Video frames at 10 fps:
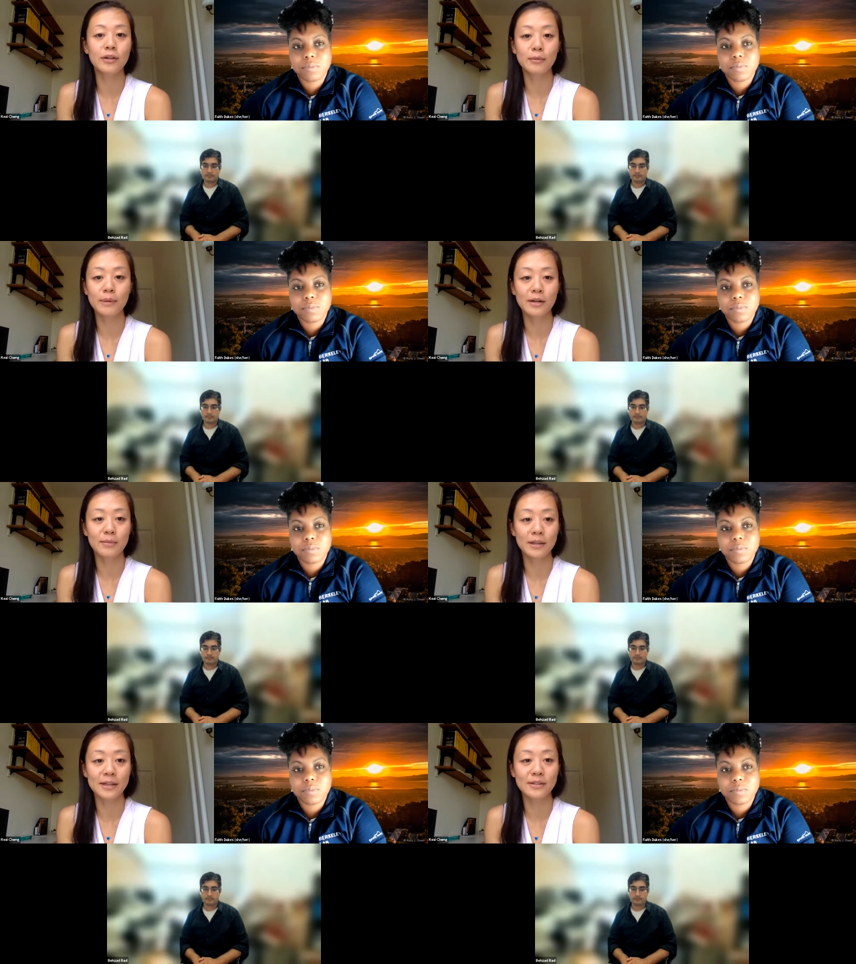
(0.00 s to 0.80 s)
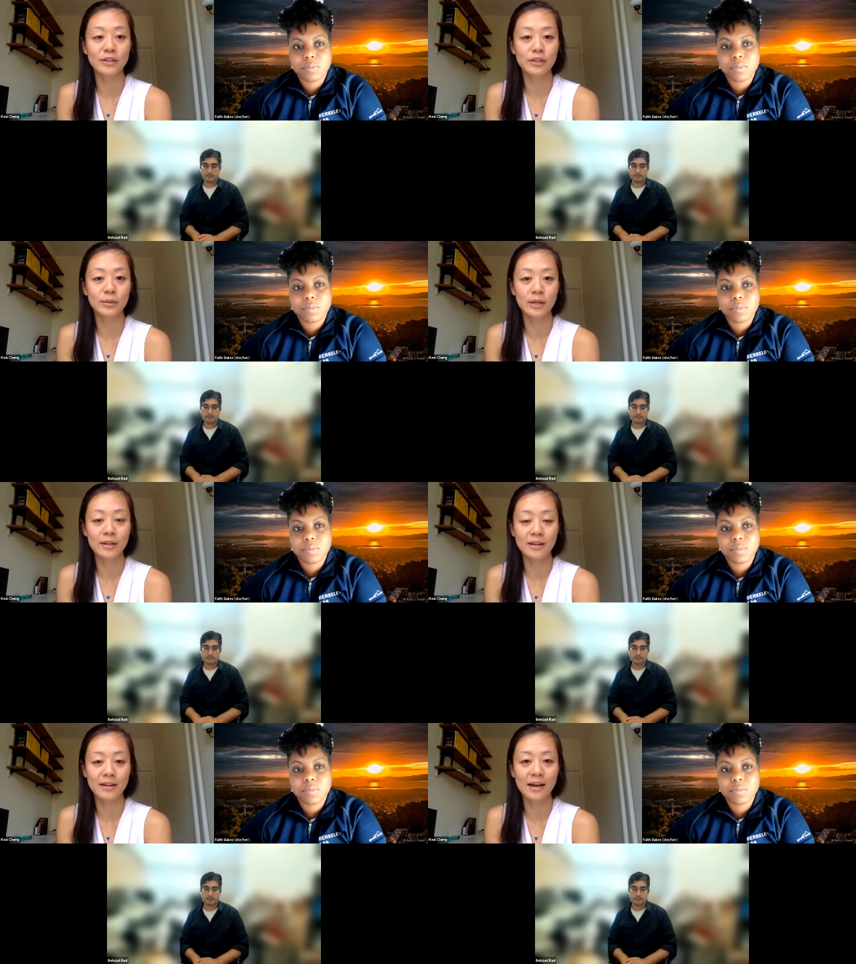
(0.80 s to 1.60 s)
Speaker 1: no better place to do
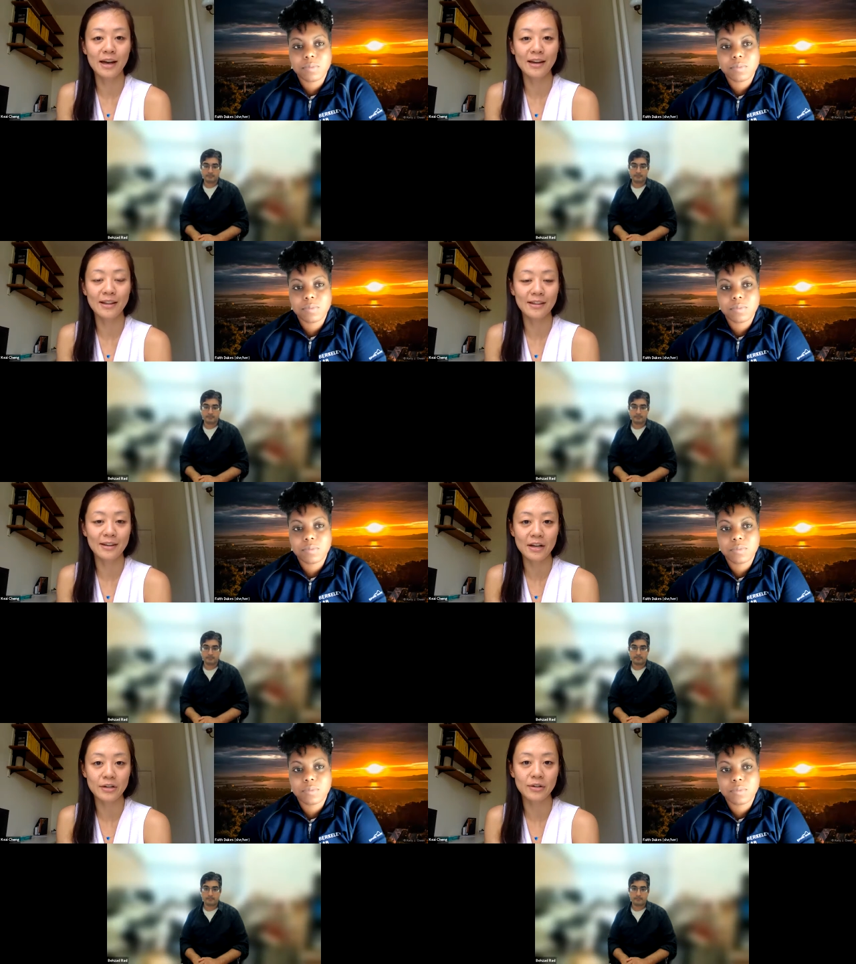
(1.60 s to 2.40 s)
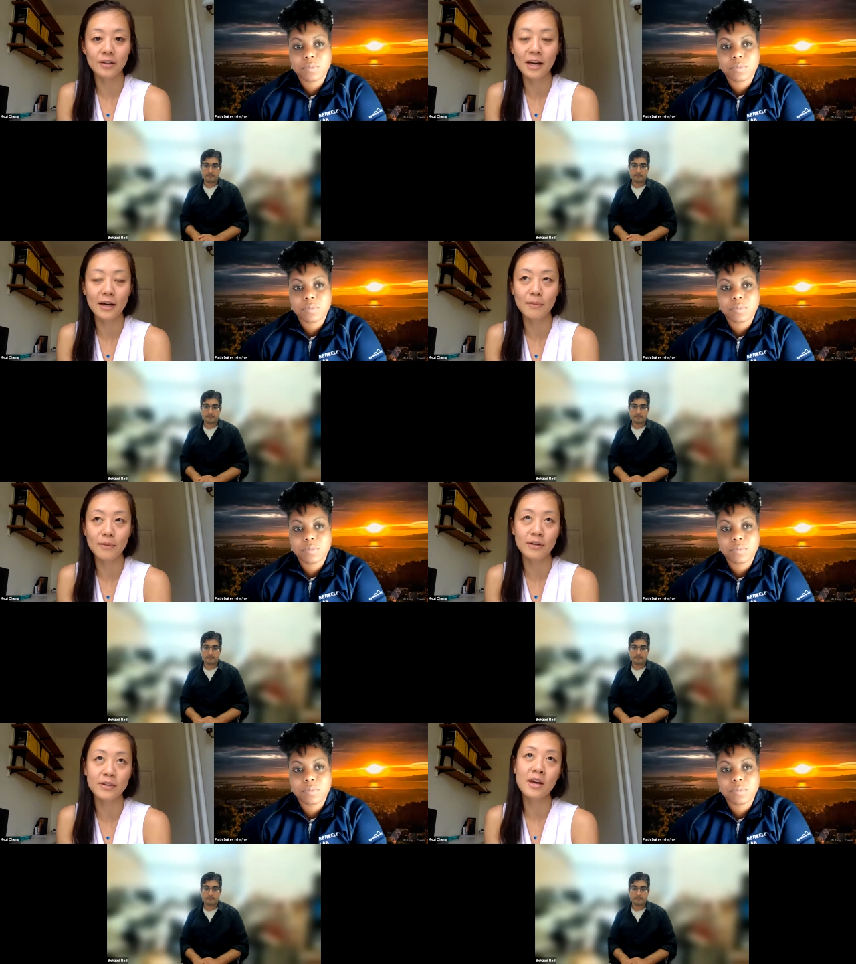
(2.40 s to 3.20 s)
it than at the National Lab.
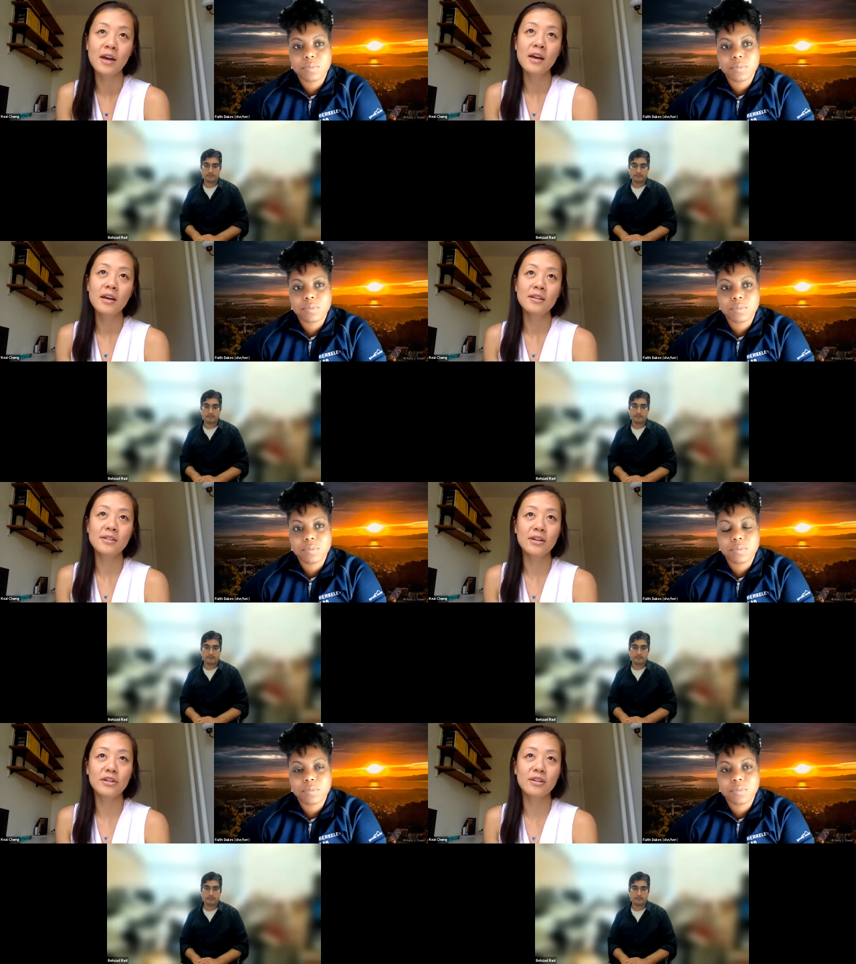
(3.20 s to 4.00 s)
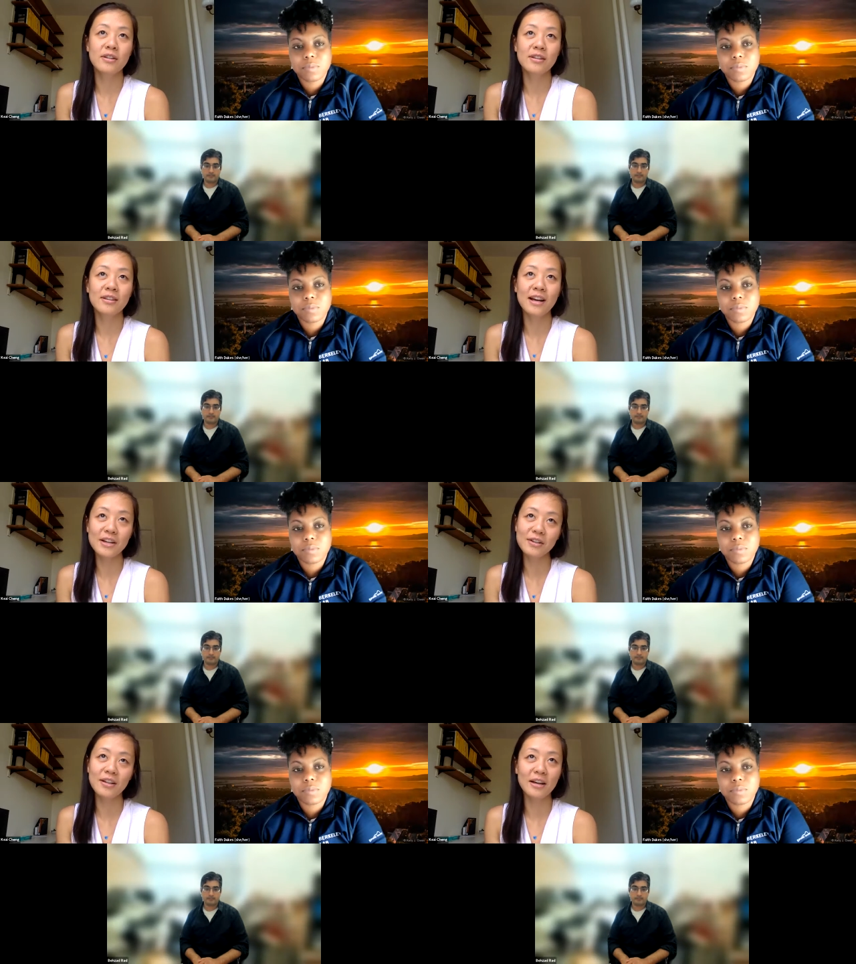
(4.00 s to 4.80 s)
The
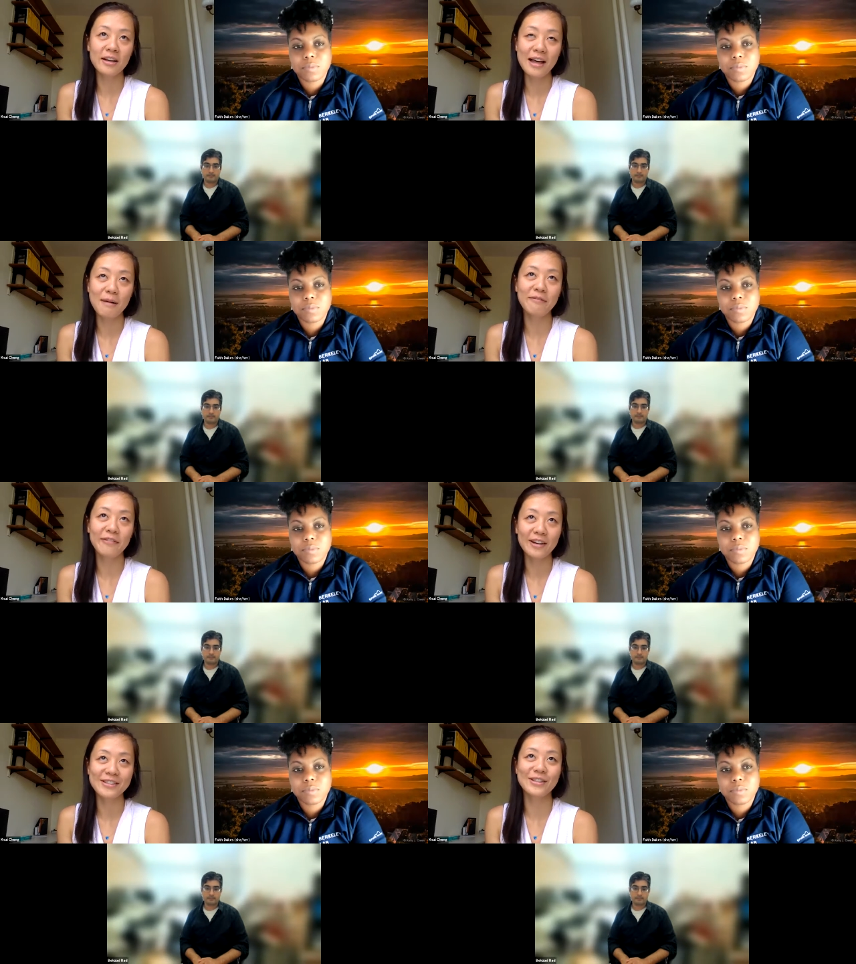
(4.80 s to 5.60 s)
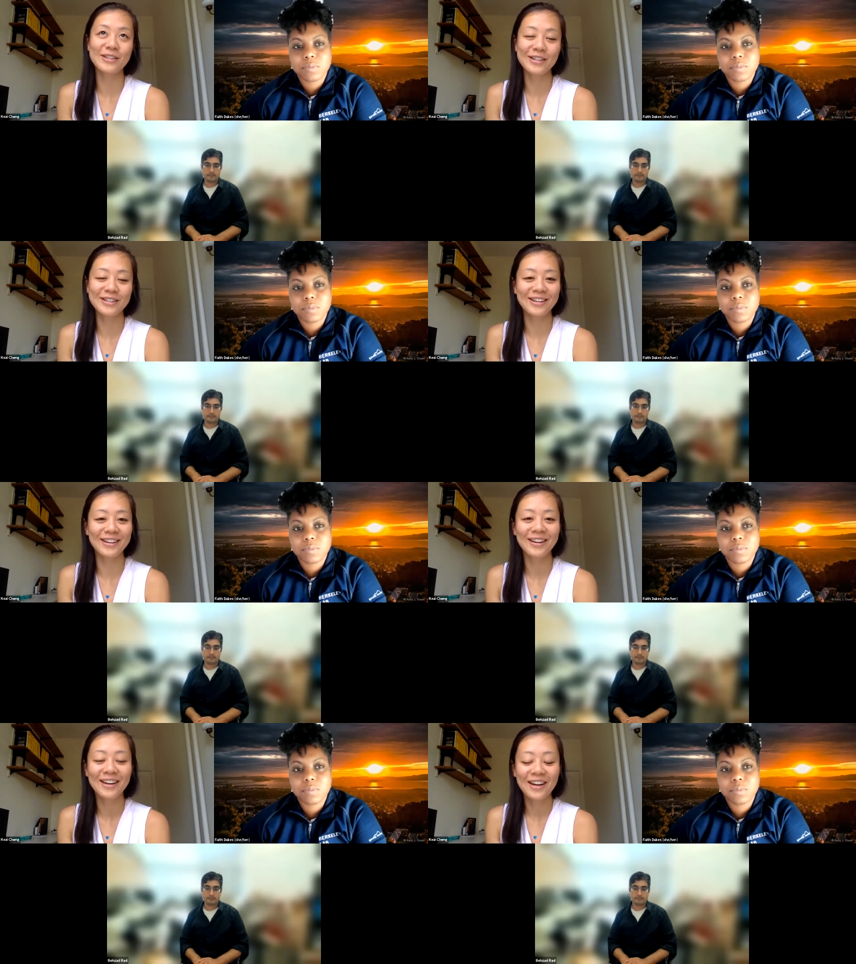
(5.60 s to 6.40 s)
National Lab fosters such
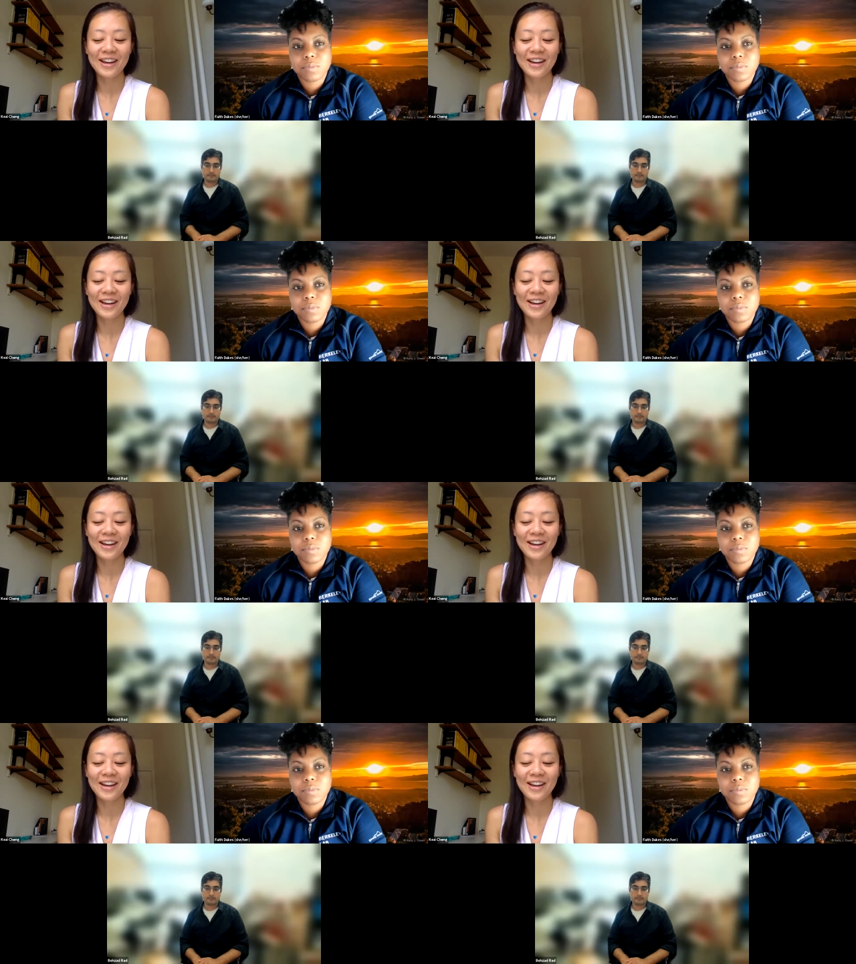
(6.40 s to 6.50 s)
a